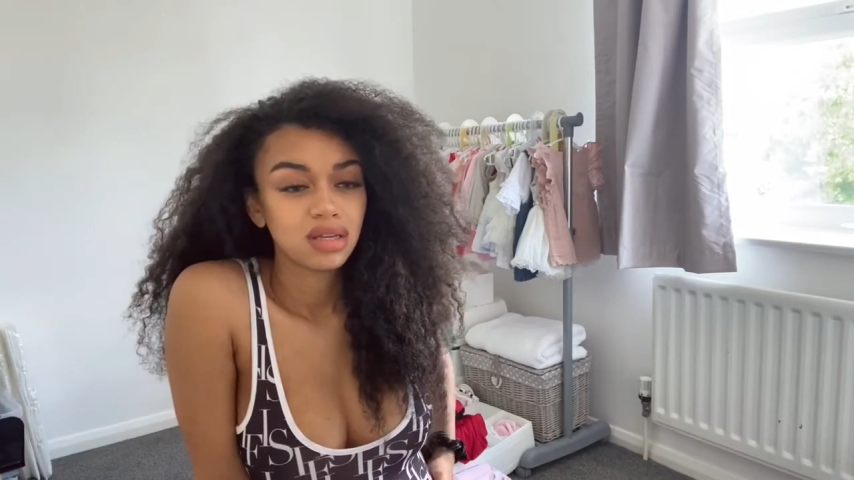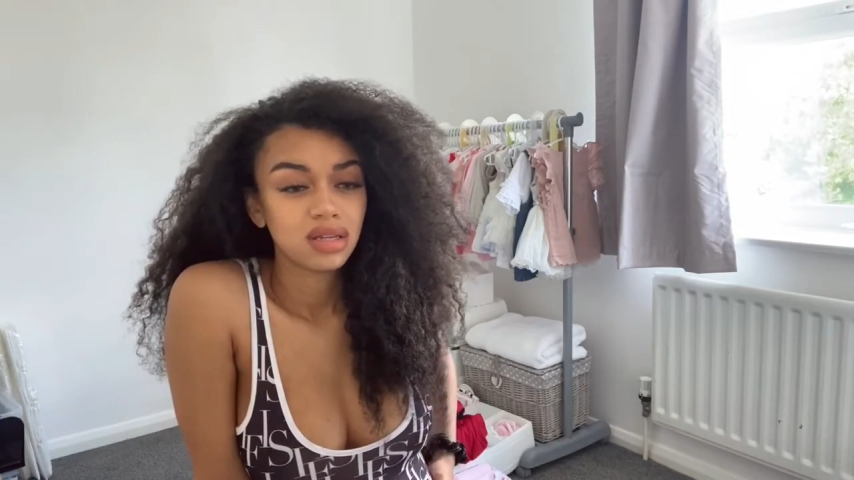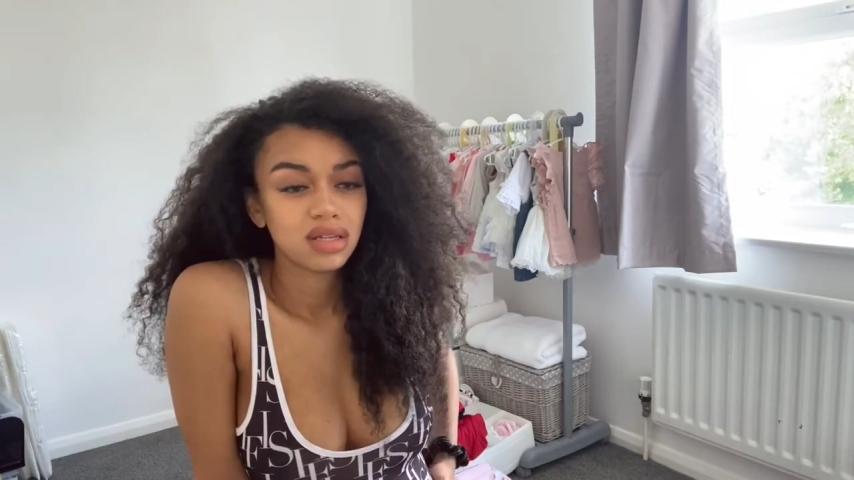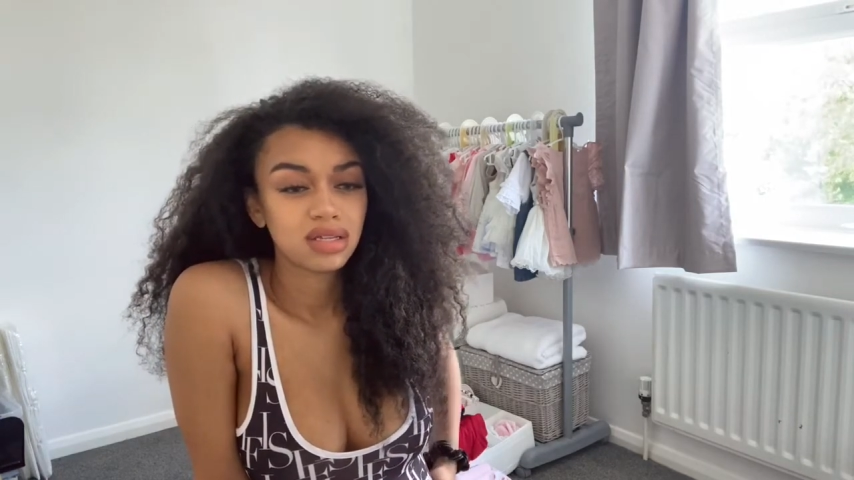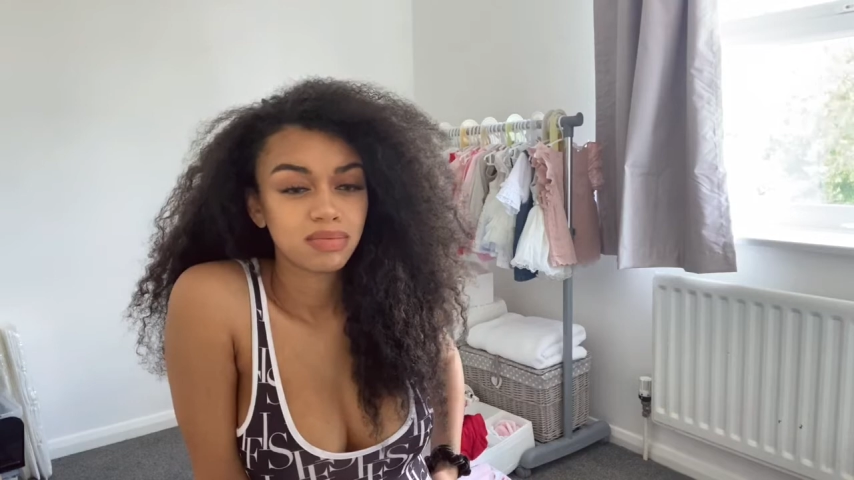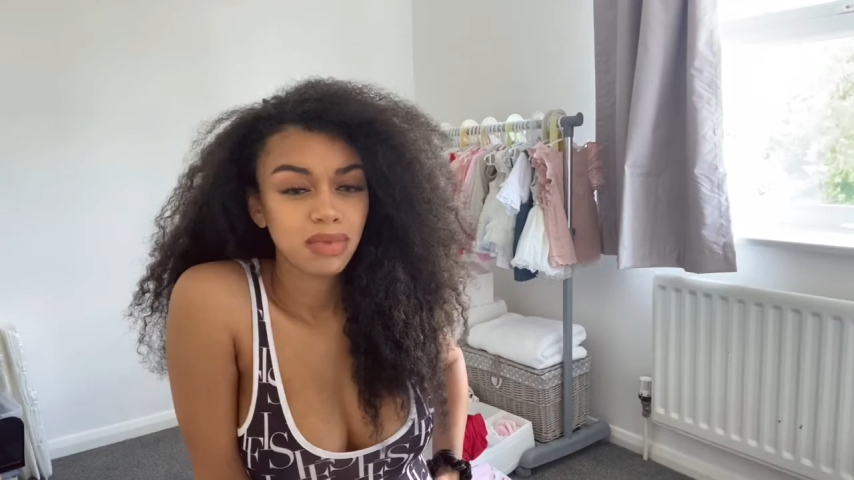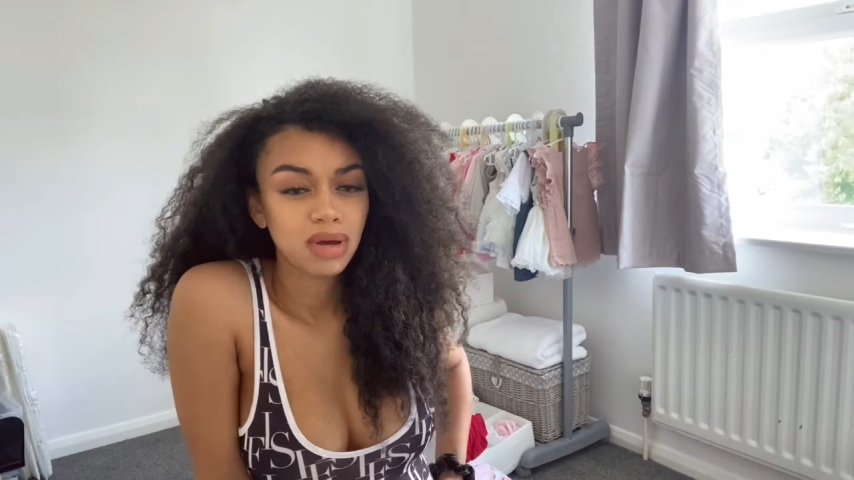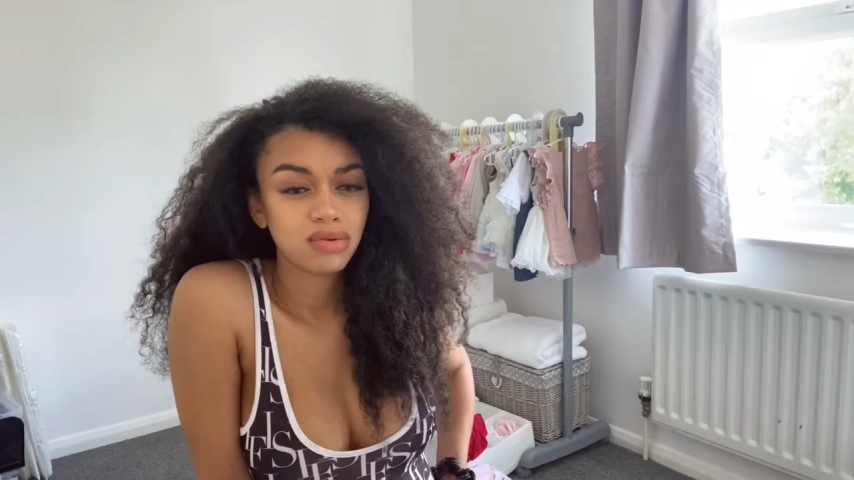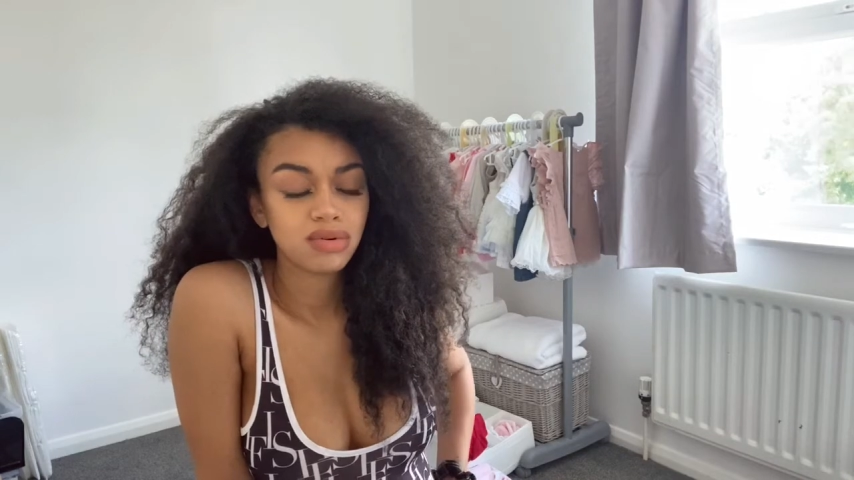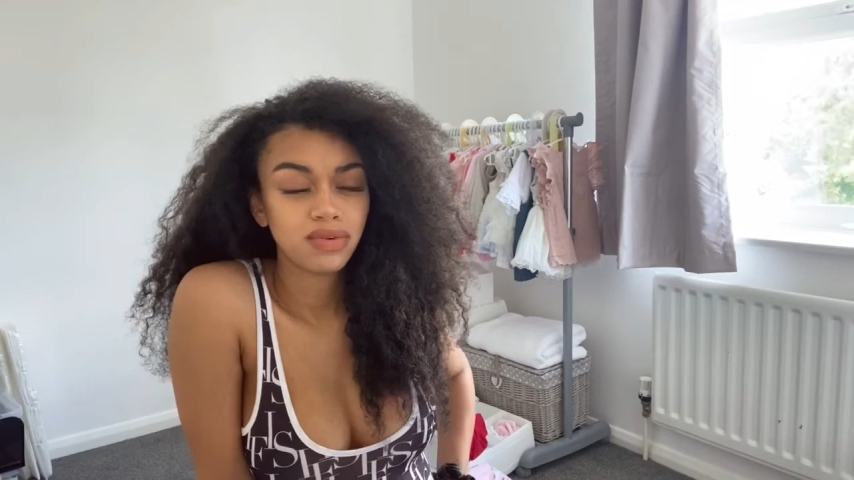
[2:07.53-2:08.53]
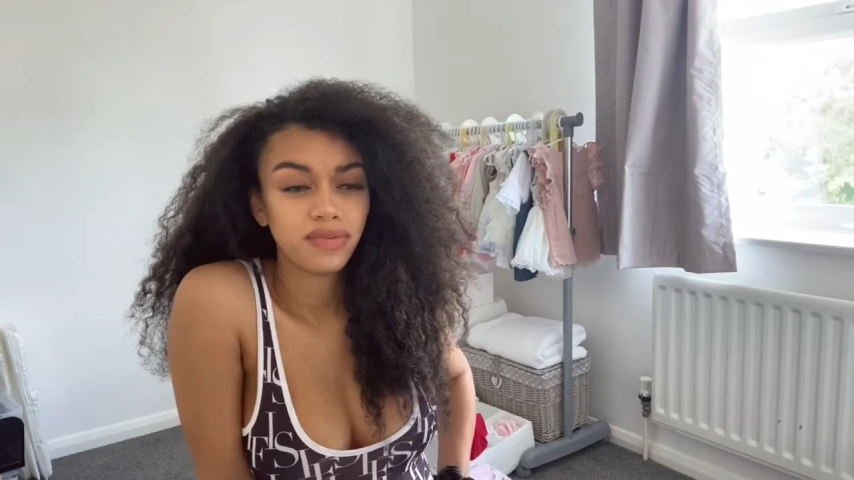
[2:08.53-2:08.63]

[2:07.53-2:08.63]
The smell of